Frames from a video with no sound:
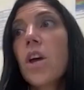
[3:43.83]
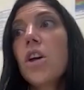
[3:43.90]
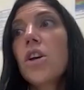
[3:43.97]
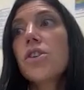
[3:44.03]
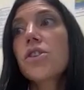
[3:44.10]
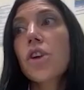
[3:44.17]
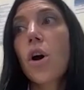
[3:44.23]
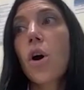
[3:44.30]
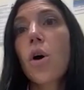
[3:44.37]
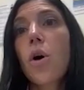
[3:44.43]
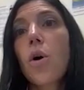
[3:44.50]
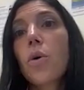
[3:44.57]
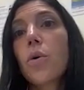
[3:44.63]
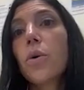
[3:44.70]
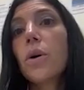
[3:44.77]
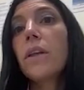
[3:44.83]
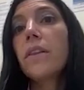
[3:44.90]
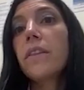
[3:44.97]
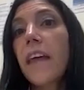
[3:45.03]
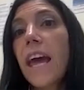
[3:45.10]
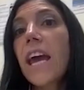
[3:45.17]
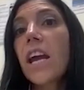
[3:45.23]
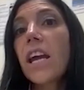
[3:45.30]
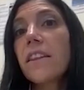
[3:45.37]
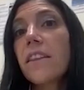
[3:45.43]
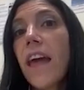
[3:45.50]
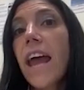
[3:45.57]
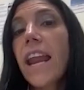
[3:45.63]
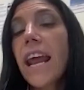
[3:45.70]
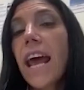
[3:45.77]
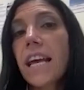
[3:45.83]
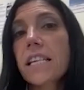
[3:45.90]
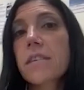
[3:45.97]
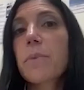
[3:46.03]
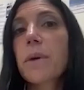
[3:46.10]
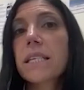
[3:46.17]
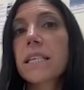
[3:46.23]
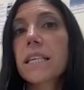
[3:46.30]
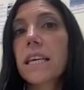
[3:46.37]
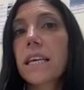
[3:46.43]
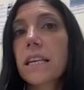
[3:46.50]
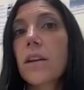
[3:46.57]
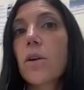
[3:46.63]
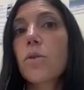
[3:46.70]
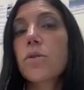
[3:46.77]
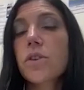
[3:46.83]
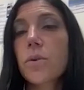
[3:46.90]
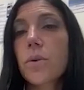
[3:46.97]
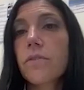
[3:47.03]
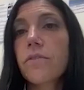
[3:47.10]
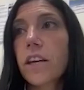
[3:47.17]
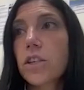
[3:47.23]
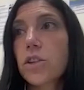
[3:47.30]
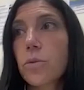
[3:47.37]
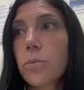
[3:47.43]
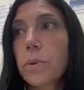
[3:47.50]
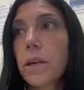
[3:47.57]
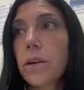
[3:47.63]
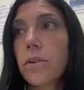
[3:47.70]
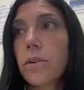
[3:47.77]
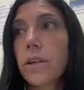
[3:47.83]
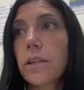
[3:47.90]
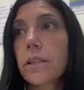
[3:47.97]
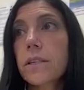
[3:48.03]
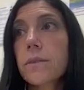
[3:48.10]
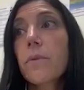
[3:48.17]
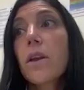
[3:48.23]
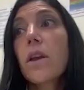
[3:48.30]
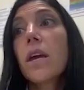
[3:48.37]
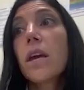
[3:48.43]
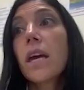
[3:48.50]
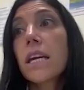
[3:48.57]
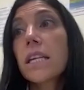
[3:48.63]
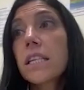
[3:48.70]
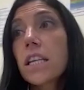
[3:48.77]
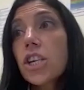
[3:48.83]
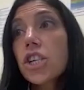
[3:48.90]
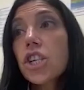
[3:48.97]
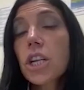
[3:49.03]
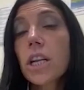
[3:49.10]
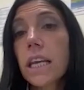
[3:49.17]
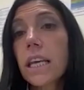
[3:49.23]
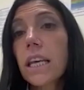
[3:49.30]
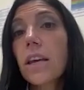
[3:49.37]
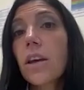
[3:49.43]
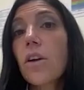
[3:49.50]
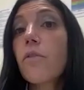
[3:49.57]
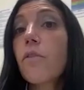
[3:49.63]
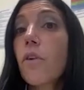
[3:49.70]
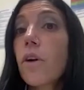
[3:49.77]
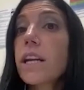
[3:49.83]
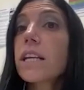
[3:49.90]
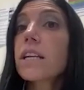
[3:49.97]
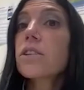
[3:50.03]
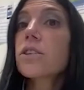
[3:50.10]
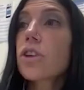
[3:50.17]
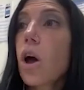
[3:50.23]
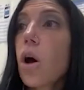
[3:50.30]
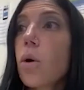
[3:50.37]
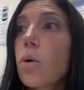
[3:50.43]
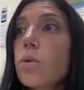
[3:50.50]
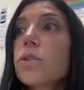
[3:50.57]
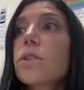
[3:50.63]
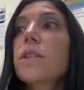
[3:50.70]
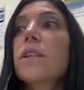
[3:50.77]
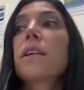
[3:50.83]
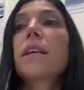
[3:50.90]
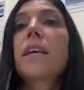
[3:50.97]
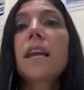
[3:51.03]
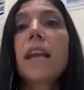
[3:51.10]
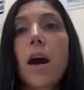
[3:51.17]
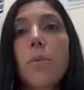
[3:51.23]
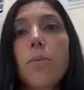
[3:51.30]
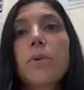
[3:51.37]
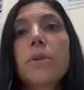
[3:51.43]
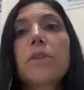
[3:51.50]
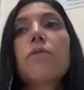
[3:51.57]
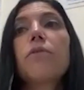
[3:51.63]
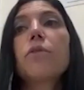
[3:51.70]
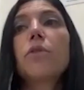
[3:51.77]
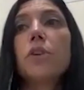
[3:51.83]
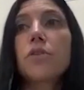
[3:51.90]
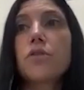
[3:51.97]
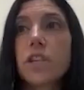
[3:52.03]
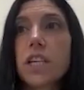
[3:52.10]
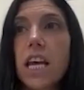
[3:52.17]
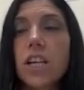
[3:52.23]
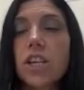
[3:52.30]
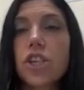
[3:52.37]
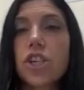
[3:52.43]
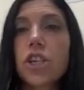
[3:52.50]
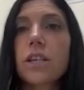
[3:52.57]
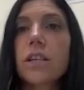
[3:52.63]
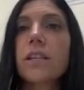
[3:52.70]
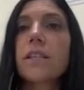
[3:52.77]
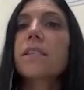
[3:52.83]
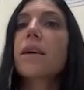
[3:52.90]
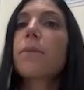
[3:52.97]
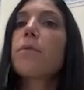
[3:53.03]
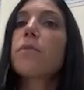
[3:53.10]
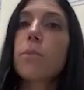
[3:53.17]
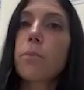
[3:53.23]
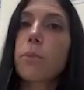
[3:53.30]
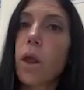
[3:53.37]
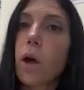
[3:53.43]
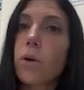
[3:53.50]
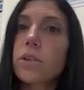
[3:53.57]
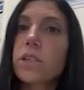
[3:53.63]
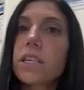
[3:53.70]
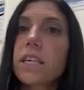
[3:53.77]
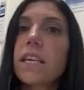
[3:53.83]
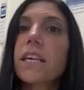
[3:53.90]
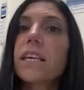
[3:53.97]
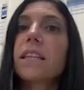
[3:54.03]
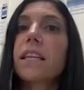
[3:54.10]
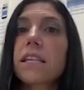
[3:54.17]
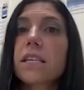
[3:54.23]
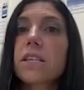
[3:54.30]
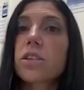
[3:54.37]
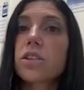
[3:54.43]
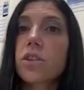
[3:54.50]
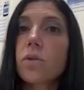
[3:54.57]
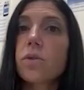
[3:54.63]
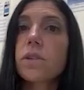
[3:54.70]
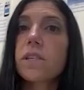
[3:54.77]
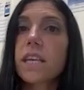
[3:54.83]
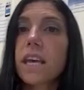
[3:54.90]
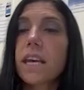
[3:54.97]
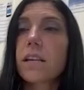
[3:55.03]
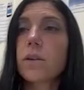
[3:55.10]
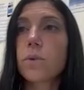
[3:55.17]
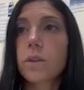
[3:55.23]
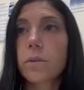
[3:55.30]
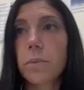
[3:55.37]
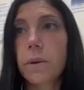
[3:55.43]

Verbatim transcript: So there in that aspect, it can also affect your periods. Additionally, avoiding salt can help with fluid retention, some of the bloating that is associated with